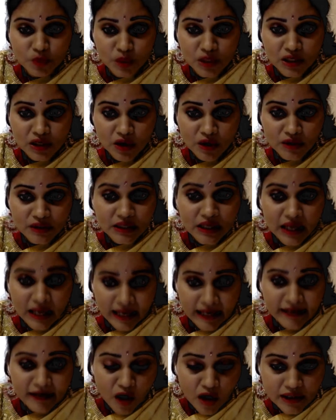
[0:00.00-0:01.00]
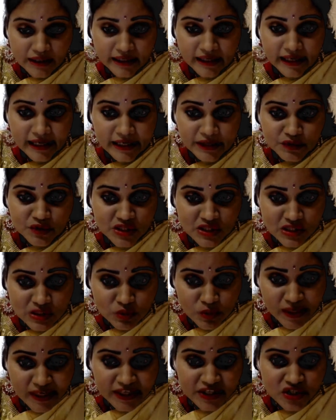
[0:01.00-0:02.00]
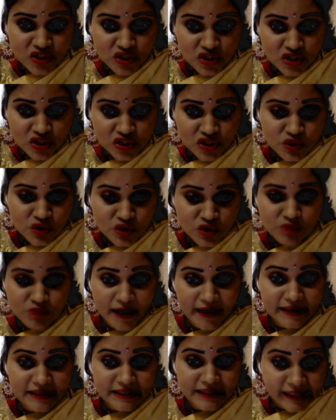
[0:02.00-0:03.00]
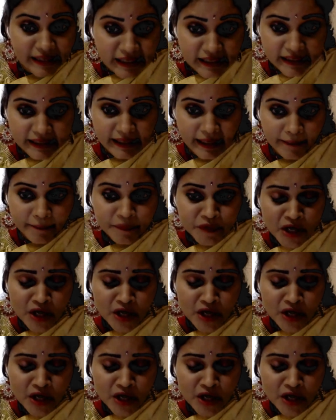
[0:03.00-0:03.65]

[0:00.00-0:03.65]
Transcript: work out an alternative Swedish snus product in India.